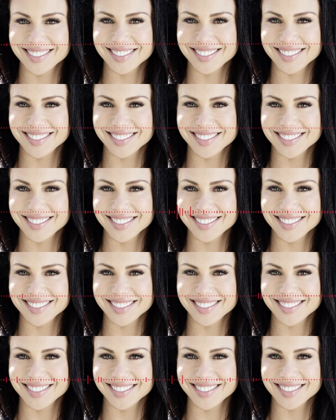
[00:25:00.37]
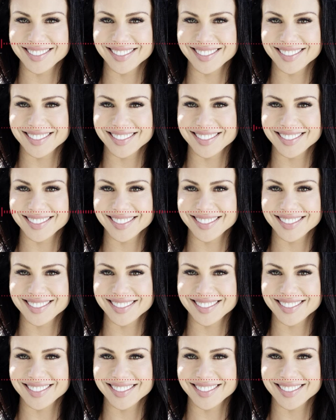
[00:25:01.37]
ways, there's stem cell, there's
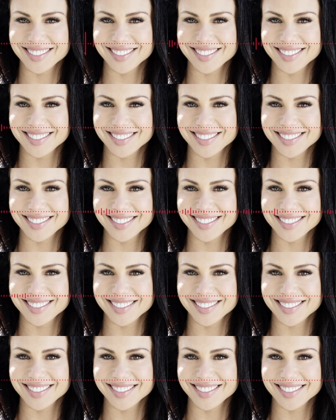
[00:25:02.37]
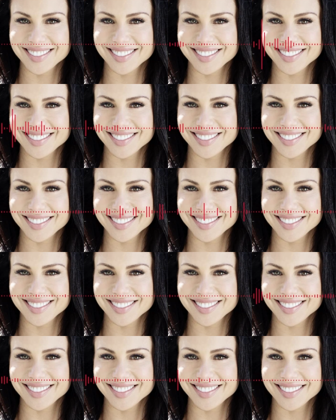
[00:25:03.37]
PRP, there's all
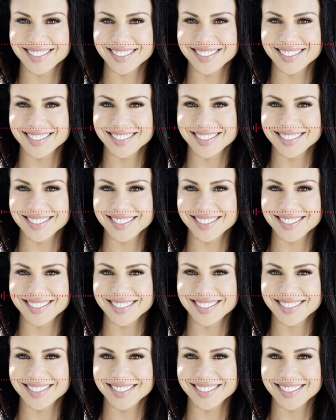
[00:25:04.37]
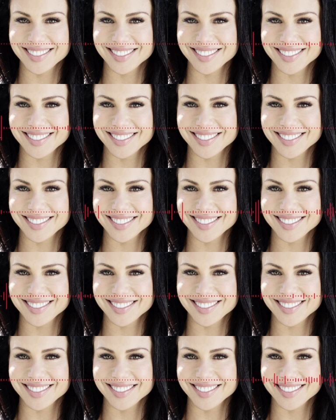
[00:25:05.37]
kinds of alternative ways to repair
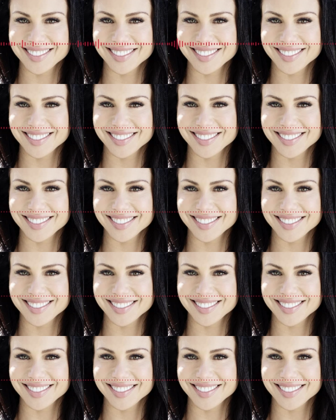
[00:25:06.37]
and replenish,